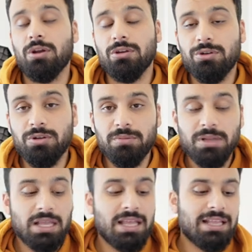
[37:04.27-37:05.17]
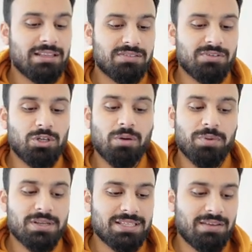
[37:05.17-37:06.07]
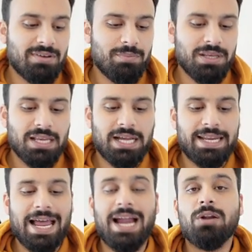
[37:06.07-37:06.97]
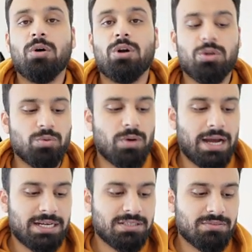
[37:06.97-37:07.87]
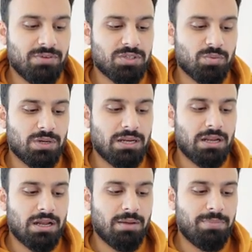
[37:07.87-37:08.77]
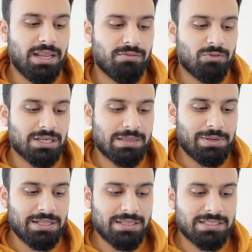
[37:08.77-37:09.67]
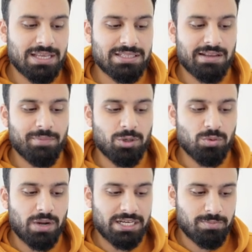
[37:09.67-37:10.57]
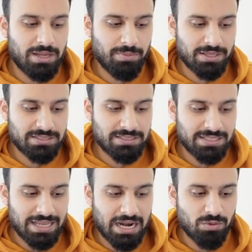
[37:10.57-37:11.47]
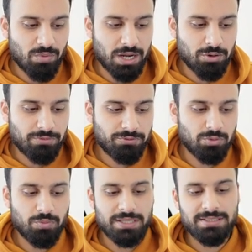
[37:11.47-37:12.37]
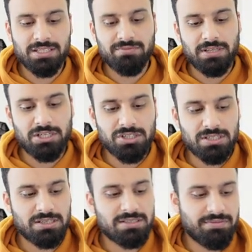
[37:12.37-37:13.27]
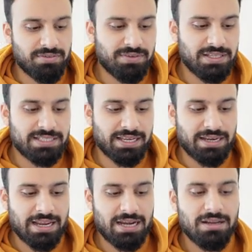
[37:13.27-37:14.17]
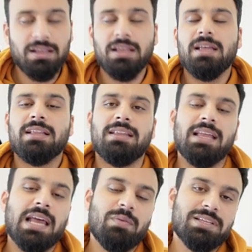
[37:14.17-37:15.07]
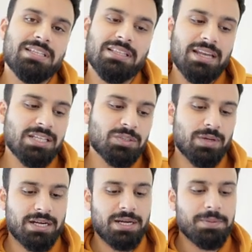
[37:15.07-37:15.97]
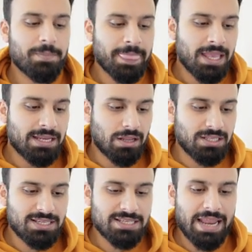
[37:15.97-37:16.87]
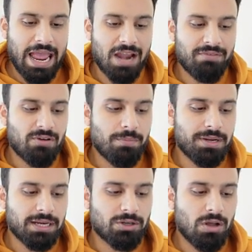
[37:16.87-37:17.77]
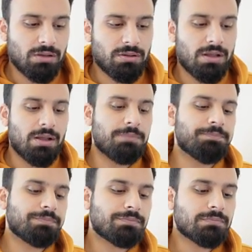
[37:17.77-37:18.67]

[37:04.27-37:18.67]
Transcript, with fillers: on YouTube this video appears there will be an ad or two ads which will uh, play for example in this case there will be two ads playing because it says ad one of two once this finishes this is a 15 second ad then I will see the next one right now this is an ad from TikTok um,